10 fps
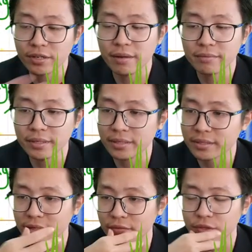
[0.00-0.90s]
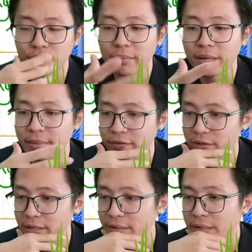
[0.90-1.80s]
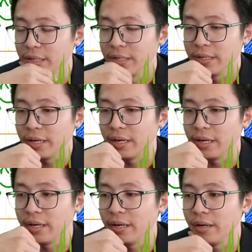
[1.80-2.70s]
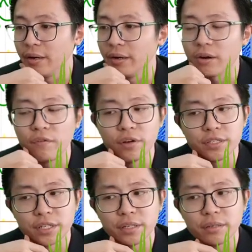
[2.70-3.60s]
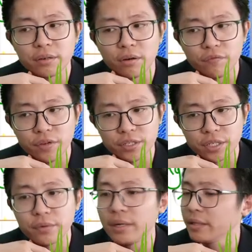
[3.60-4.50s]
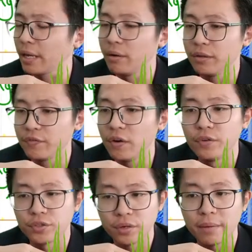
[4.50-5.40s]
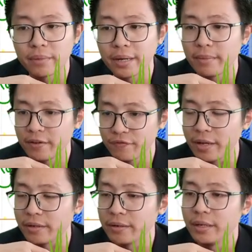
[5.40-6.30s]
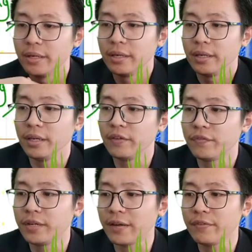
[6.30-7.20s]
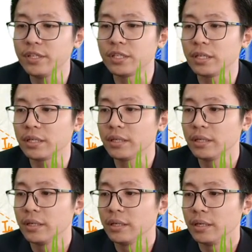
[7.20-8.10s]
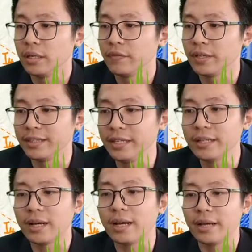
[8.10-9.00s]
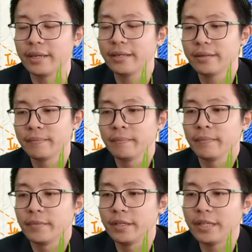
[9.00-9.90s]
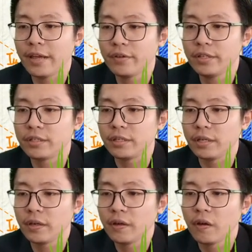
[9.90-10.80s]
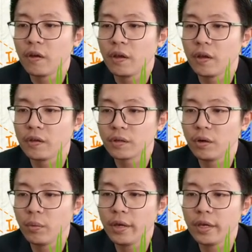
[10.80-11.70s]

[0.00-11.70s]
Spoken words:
This is a virtual upright magnified. Converging one can only form virtual upright magnified. If diverging, if the thin guy, the diverging is always